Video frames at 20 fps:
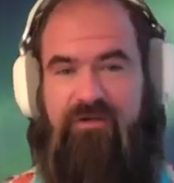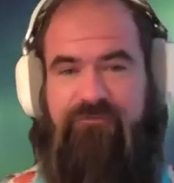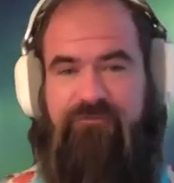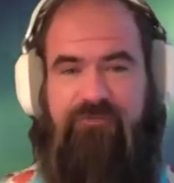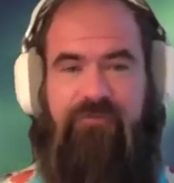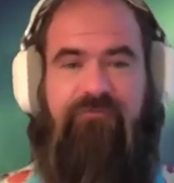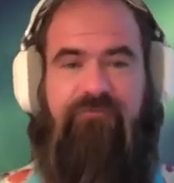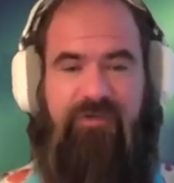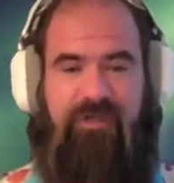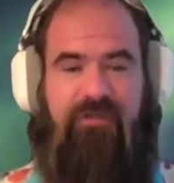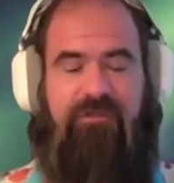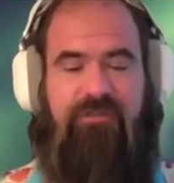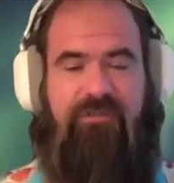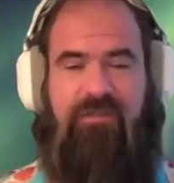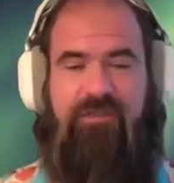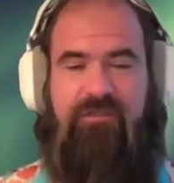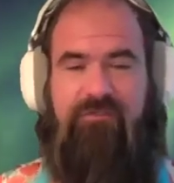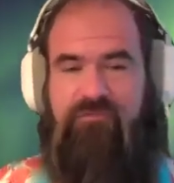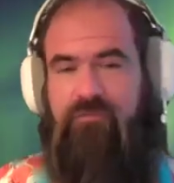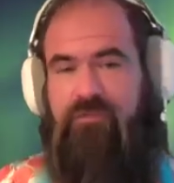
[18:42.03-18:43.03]
to feel
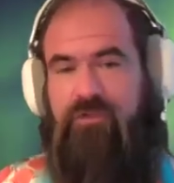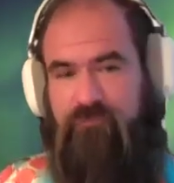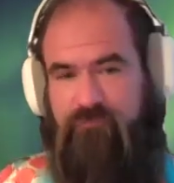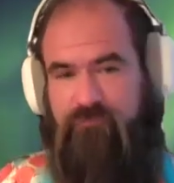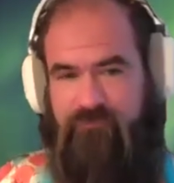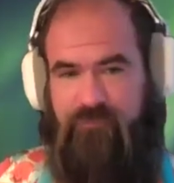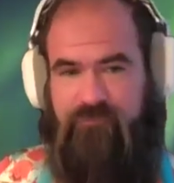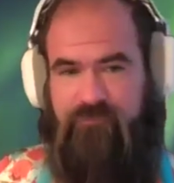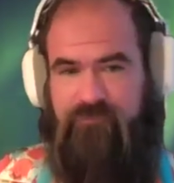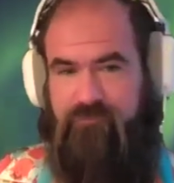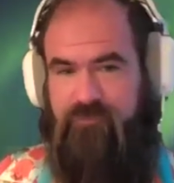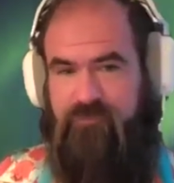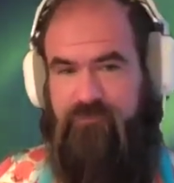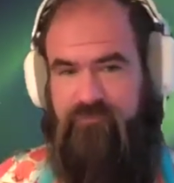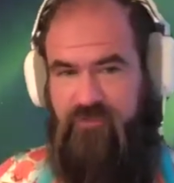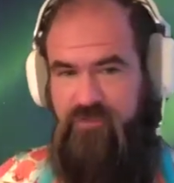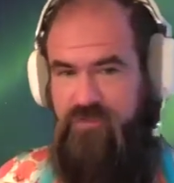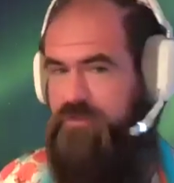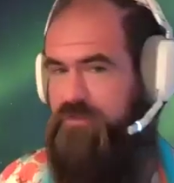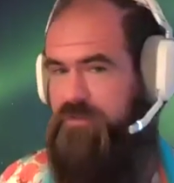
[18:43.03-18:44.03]
validated so we don't feel so
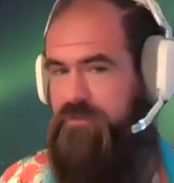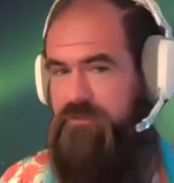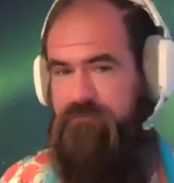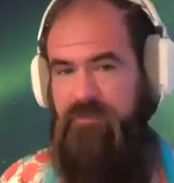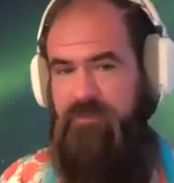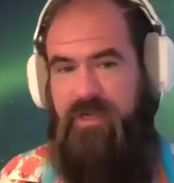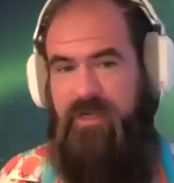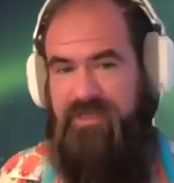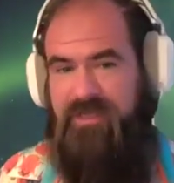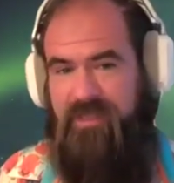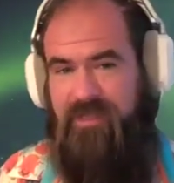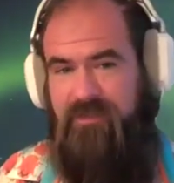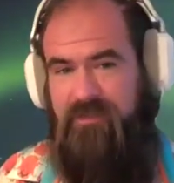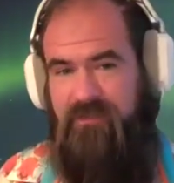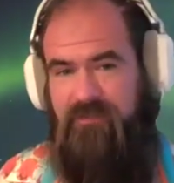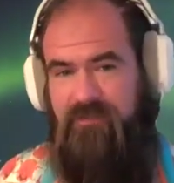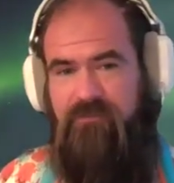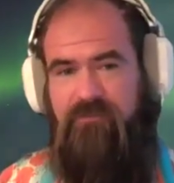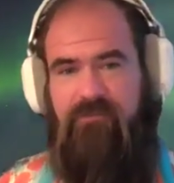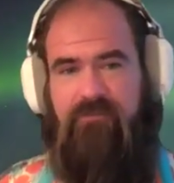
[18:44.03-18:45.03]
insecure. I get
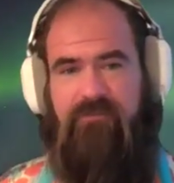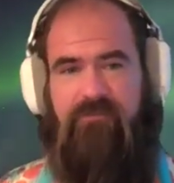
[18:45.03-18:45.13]
it.